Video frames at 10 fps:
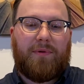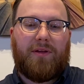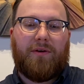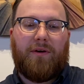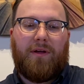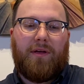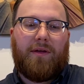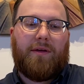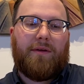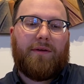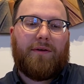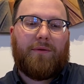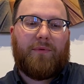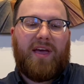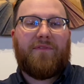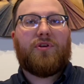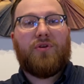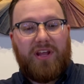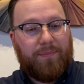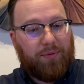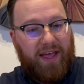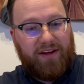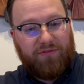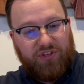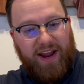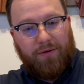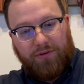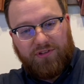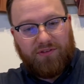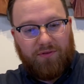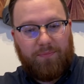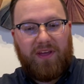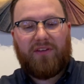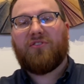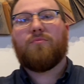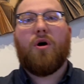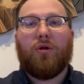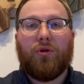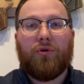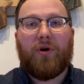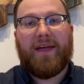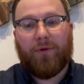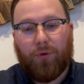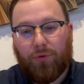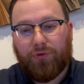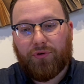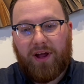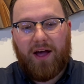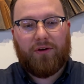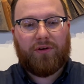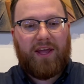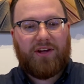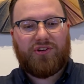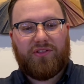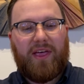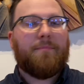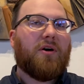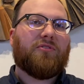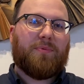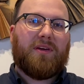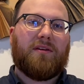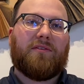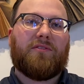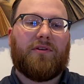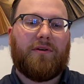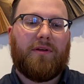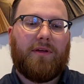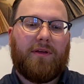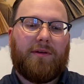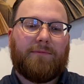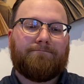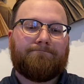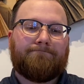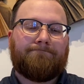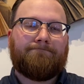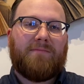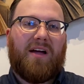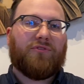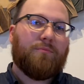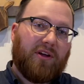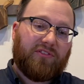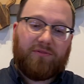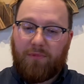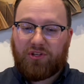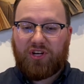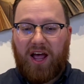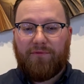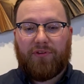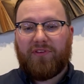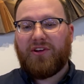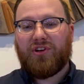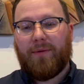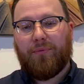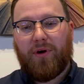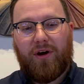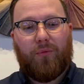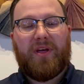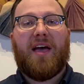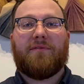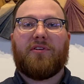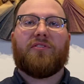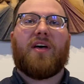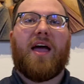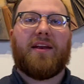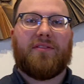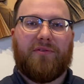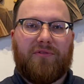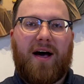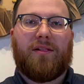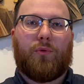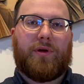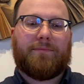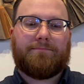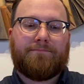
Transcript: Peter. We have a unique blend of challenges with being a smaller and older congregation that must be considered. Now, after much conversation and prayer, we have decided the following.